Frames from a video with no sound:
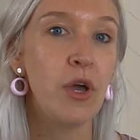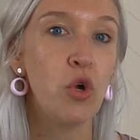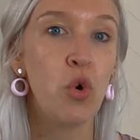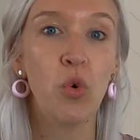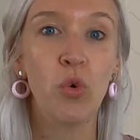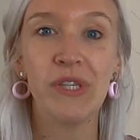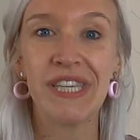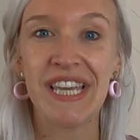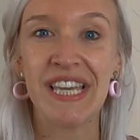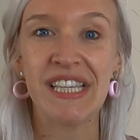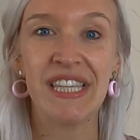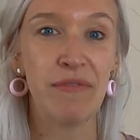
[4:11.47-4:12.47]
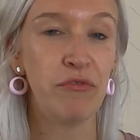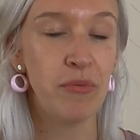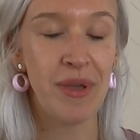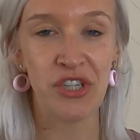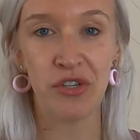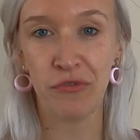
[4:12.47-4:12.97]
causes
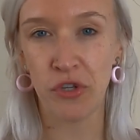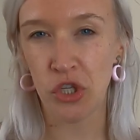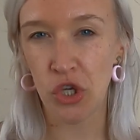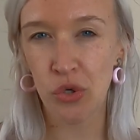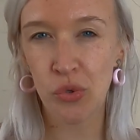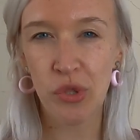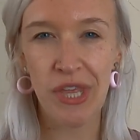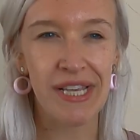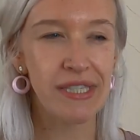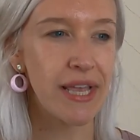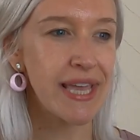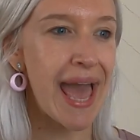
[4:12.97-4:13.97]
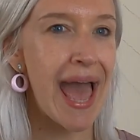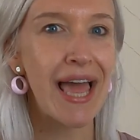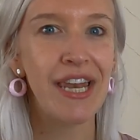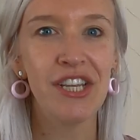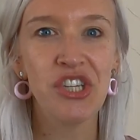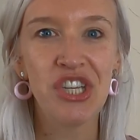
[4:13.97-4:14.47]
inflammation for you, things like
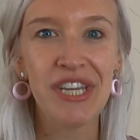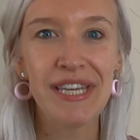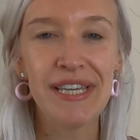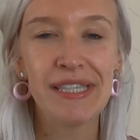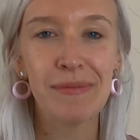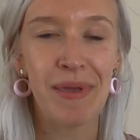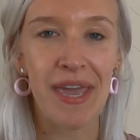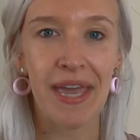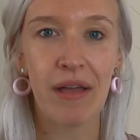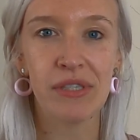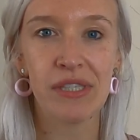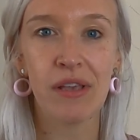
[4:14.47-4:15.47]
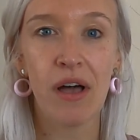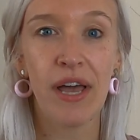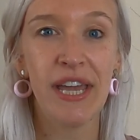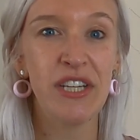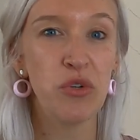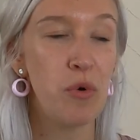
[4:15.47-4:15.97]
allergies, being outside,